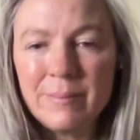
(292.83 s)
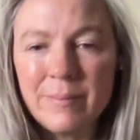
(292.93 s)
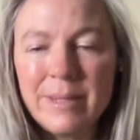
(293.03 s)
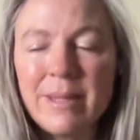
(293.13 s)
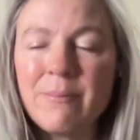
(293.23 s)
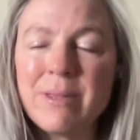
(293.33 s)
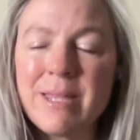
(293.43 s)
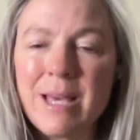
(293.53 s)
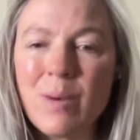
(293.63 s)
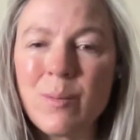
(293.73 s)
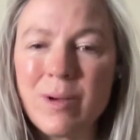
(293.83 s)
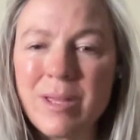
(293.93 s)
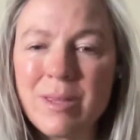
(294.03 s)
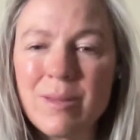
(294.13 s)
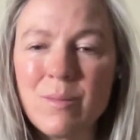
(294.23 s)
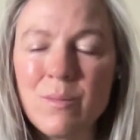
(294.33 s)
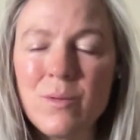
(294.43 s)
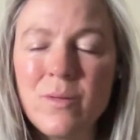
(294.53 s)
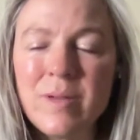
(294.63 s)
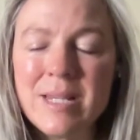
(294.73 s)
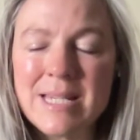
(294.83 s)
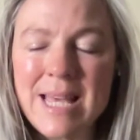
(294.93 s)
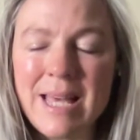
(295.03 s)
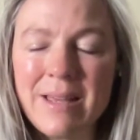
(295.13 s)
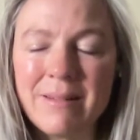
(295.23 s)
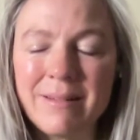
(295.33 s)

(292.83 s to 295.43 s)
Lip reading: But then with the out breath, moving down.